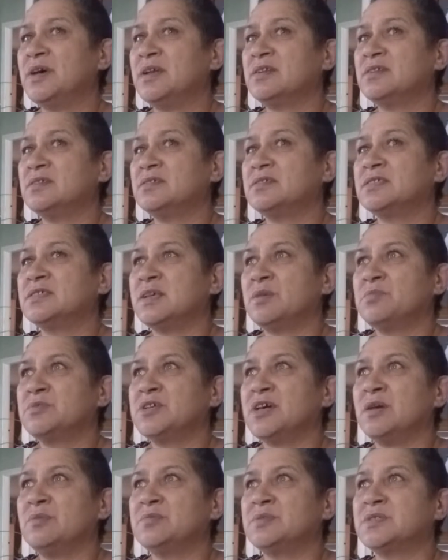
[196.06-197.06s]
But
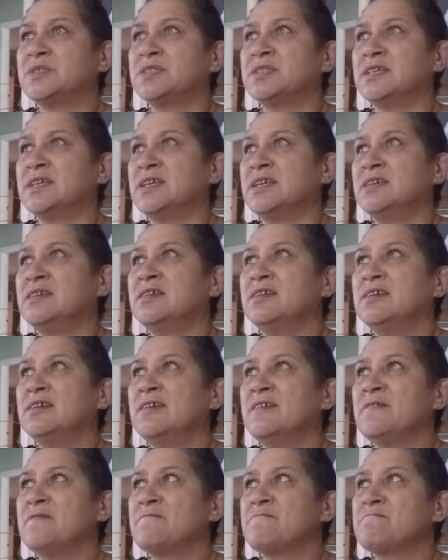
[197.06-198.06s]
sometimes the
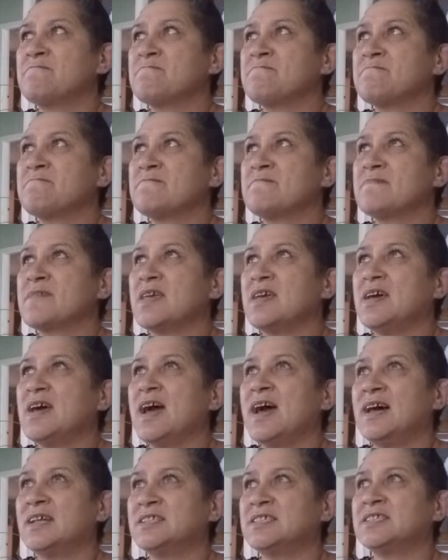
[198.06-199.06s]

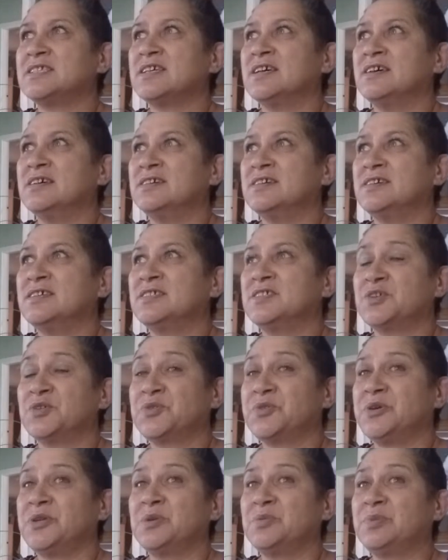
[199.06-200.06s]
answer is
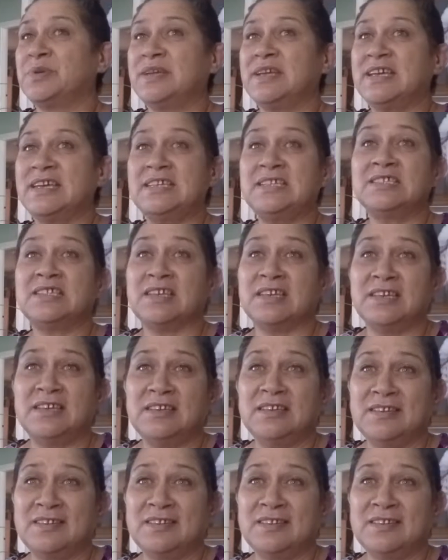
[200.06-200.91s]
incredibly easy.